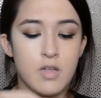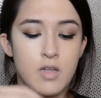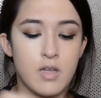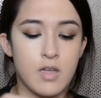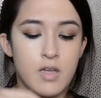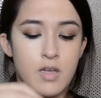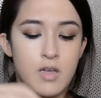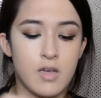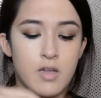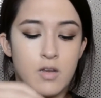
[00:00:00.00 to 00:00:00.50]

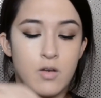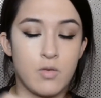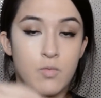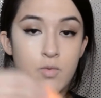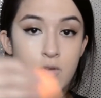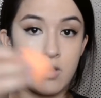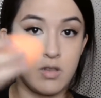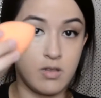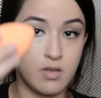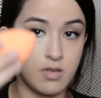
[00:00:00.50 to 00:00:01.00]
And
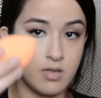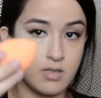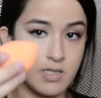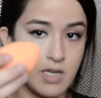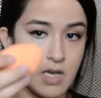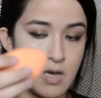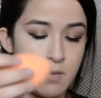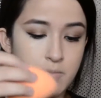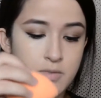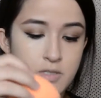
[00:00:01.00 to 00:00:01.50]
with the
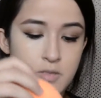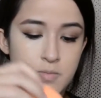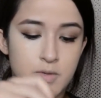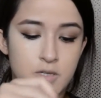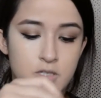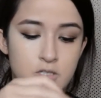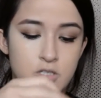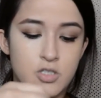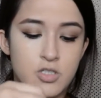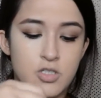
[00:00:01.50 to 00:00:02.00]
damp
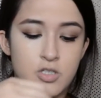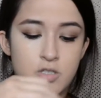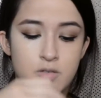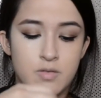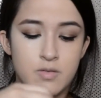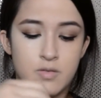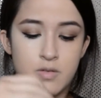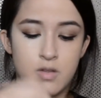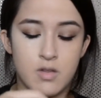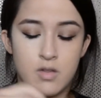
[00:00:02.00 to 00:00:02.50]
sponge,
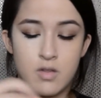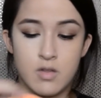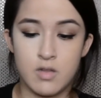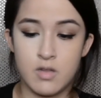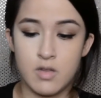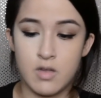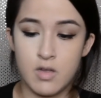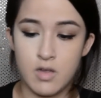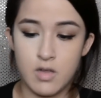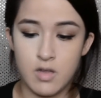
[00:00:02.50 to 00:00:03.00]

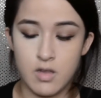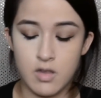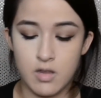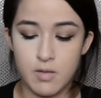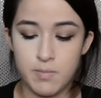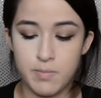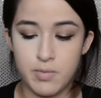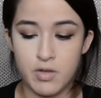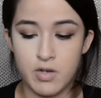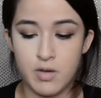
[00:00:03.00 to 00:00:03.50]
the
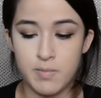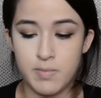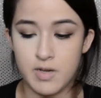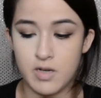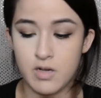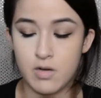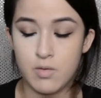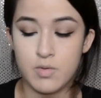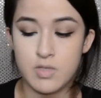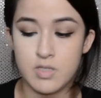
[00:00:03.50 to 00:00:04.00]
beauty
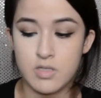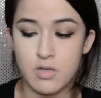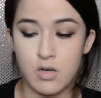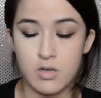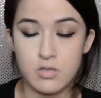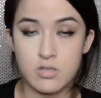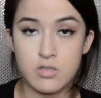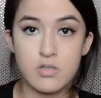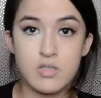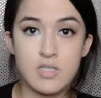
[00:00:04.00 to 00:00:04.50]
blender was
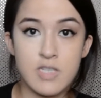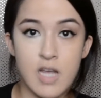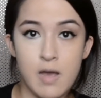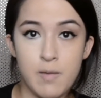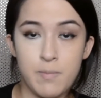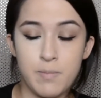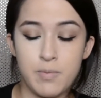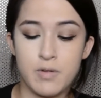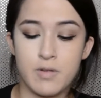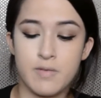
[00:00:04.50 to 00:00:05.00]
also
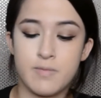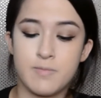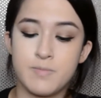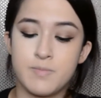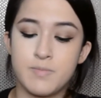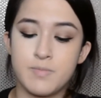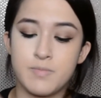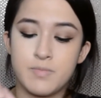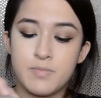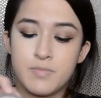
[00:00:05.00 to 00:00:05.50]
damp
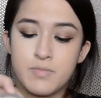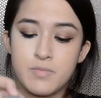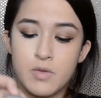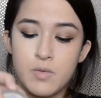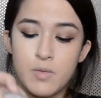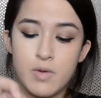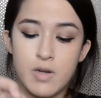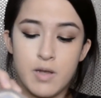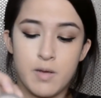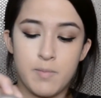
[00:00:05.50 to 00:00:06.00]

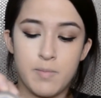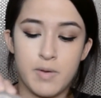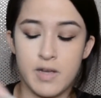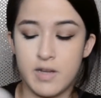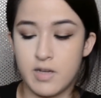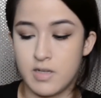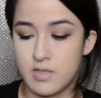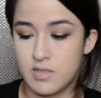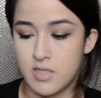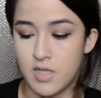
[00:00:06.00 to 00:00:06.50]
when I
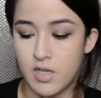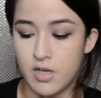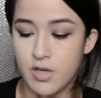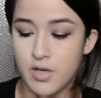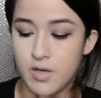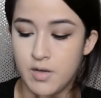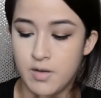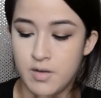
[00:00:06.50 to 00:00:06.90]
applied concealer.